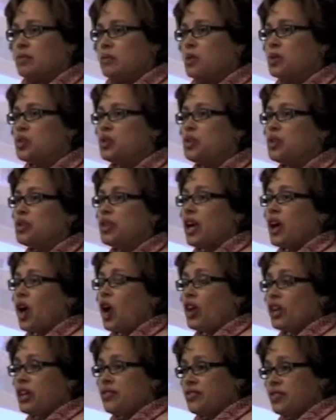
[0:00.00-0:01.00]
could do
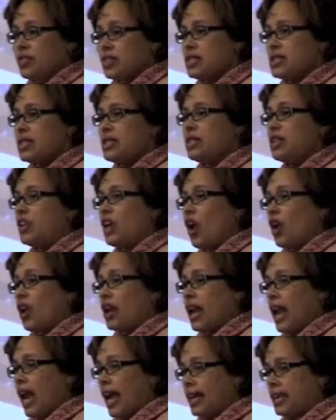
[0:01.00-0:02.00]
firstly the
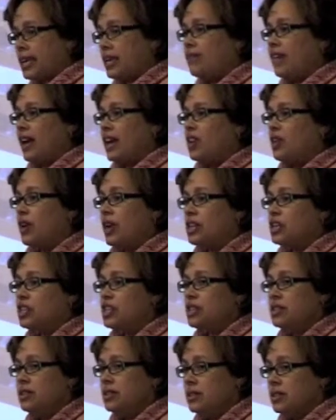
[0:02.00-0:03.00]
online
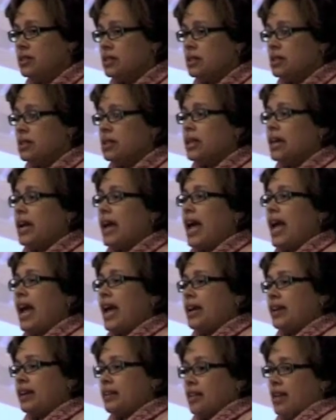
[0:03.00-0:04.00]
evaluation,
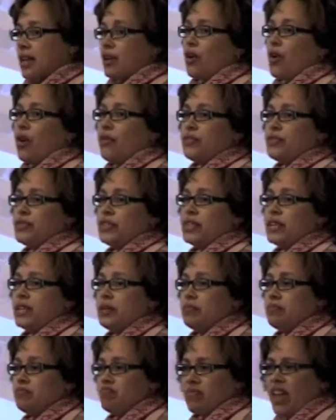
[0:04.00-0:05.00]
and thereafter
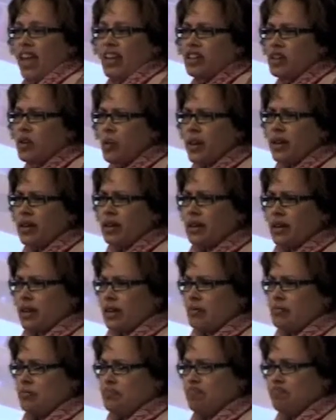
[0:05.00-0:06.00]
a quick
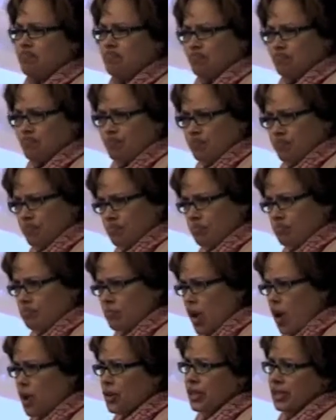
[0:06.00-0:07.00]

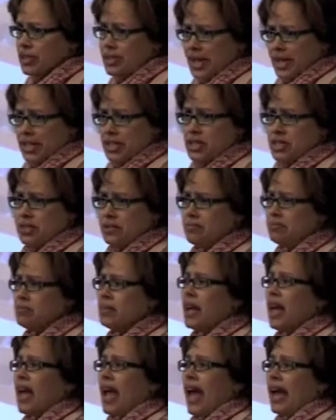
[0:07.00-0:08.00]
orientation,
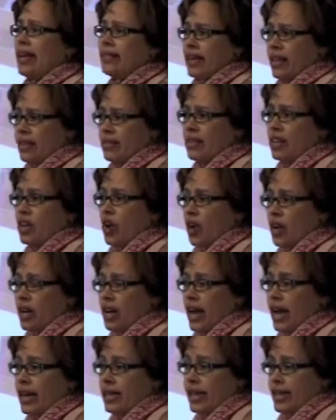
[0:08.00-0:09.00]
and then the
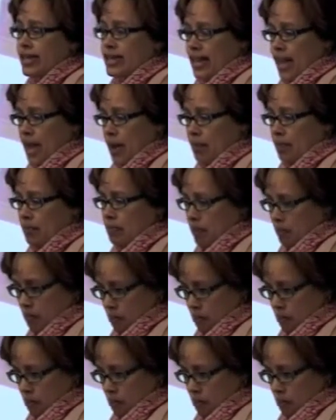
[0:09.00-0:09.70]
online exam.